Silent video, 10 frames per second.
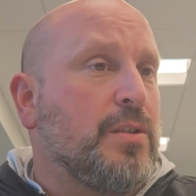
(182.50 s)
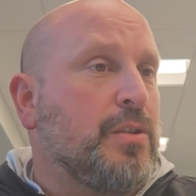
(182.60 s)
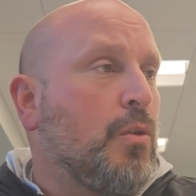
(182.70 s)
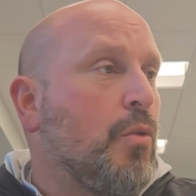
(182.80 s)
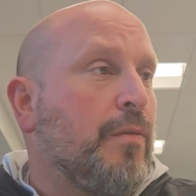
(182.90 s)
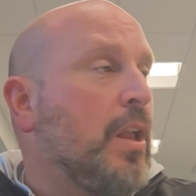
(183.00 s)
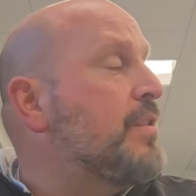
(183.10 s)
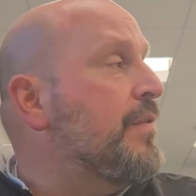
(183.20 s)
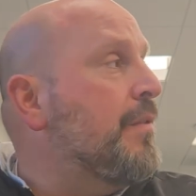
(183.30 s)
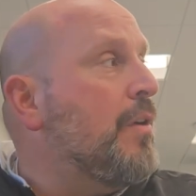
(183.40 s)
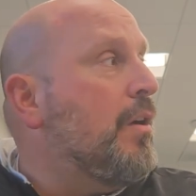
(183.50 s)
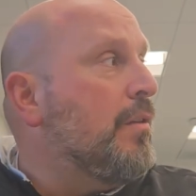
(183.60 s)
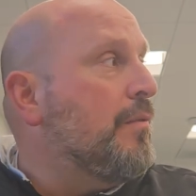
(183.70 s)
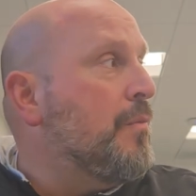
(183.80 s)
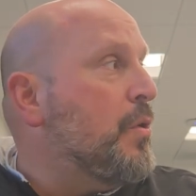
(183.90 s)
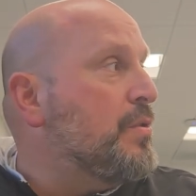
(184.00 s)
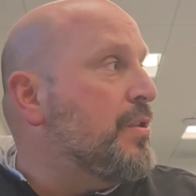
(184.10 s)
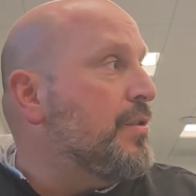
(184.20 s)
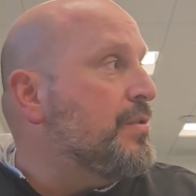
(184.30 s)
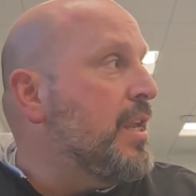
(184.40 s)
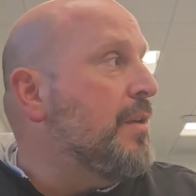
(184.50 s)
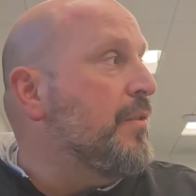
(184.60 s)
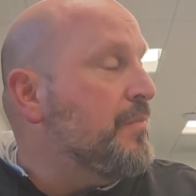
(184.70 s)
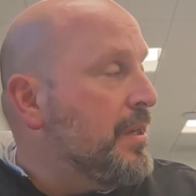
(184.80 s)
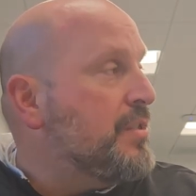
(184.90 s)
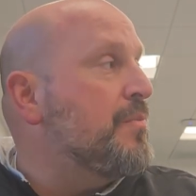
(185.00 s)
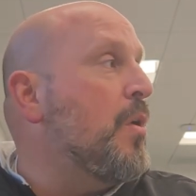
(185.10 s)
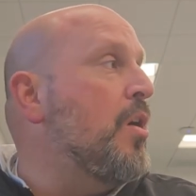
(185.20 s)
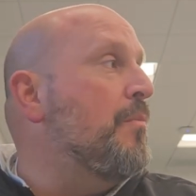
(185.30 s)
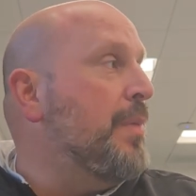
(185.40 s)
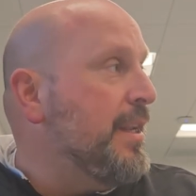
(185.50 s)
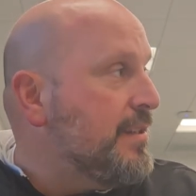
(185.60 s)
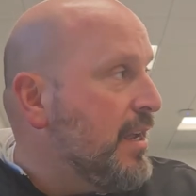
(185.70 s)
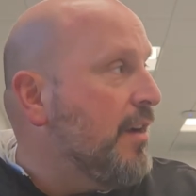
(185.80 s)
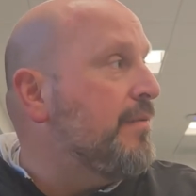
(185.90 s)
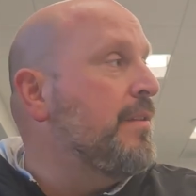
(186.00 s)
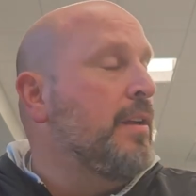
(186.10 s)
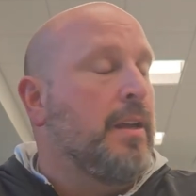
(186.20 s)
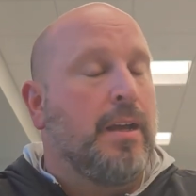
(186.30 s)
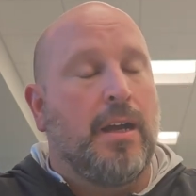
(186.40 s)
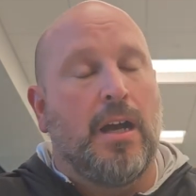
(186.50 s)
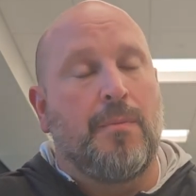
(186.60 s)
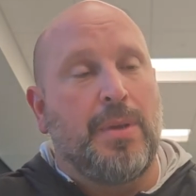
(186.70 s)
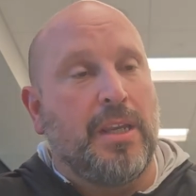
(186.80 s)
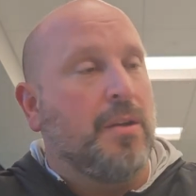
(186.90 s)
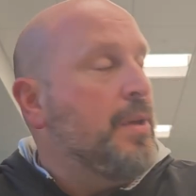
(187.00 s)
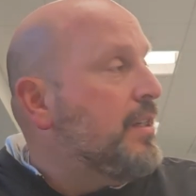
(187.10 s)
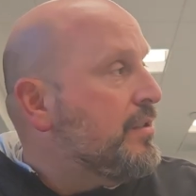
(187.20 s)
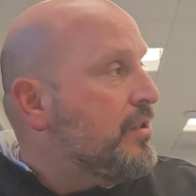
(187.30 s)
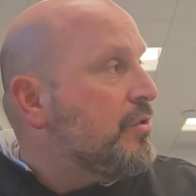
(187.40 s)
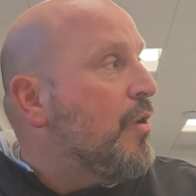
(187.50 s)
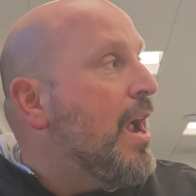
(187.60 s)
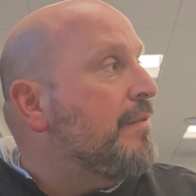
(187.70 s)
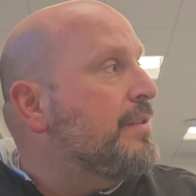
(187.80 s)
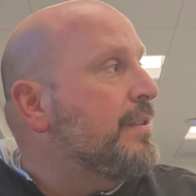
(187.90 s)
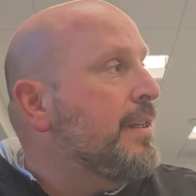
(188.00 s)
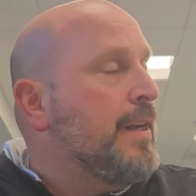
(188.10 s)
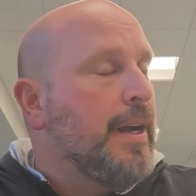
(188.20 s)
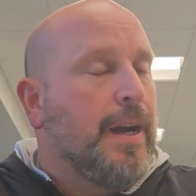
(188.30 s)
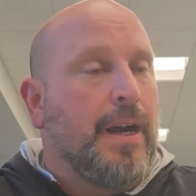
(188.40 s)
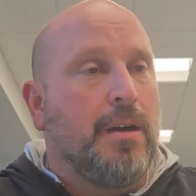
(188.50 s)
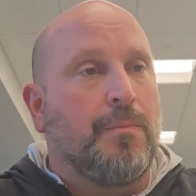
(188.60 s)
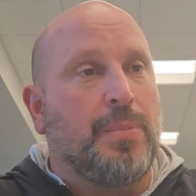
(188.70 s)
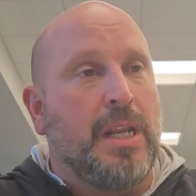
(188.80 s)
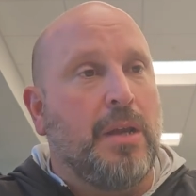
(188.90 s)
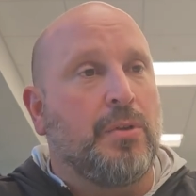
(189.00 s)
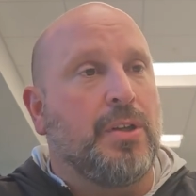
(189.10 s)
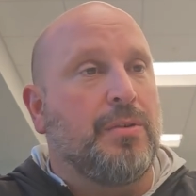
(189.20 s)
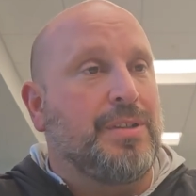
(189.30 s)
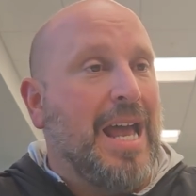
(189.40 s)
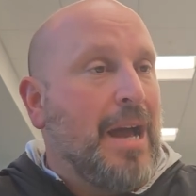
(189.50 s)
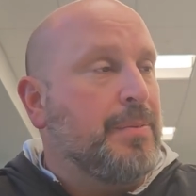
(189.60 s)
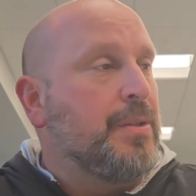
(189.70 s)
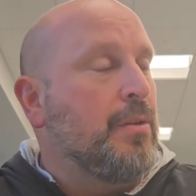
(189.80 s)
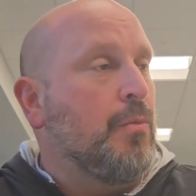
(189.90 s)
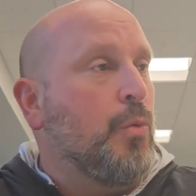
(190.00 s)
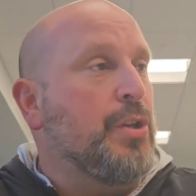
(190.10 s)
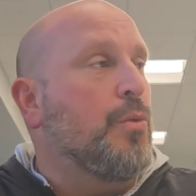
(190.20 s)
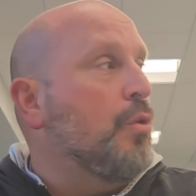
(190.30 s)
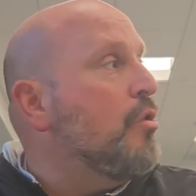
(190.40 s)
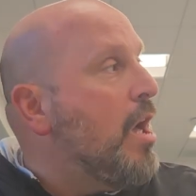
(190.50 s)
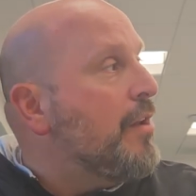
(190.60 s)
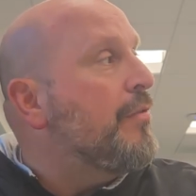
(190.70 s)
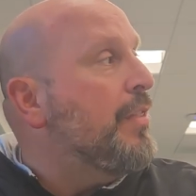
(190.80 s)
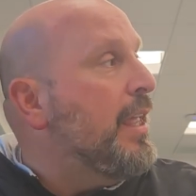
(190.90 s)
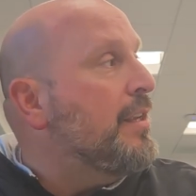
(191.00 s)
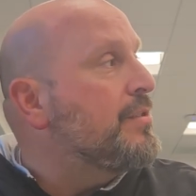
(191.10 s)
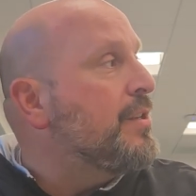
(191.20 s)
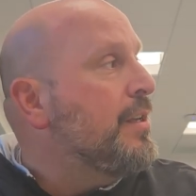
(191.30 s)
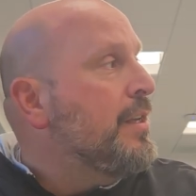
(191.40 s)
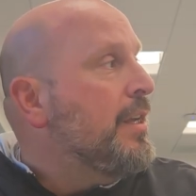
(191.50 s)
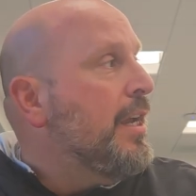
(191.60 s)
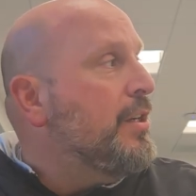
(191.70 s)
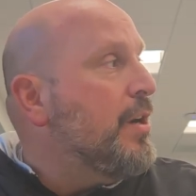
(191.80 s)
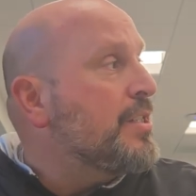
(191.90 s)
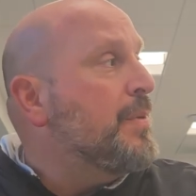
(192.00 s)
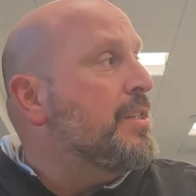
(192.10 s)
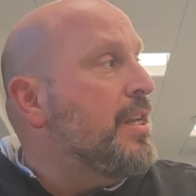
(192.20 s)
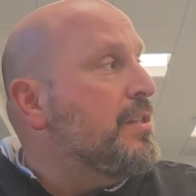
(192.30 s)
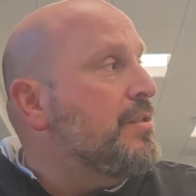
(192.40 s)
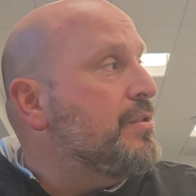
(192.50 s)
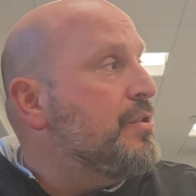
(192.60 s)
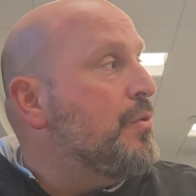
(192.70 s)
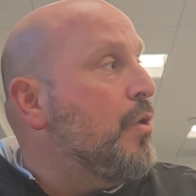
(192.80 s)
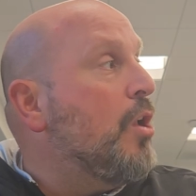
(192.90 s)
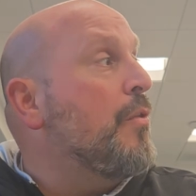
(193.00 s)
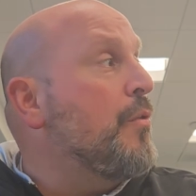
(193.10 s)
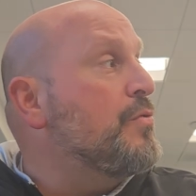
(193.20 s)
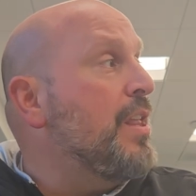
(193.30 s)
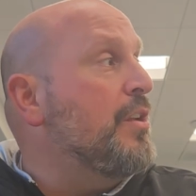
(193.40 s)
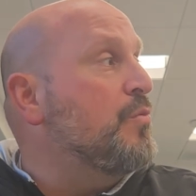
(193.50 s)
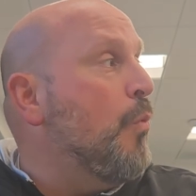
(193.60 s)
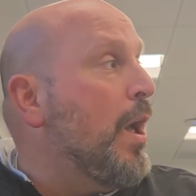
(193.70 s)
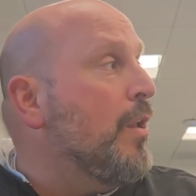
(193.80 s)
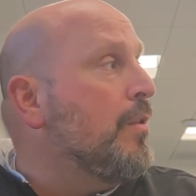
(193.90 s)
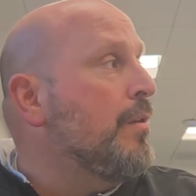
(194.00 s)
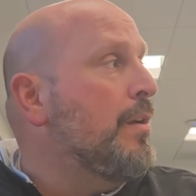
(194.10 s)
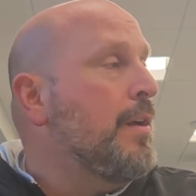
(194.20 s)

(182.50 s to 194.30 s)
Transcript: us, the core philosophy of all of them are still the same of being smart, being tough, being committed to their craft, being able to adapt. We do a lot of things, and your expectations is to do all those things well.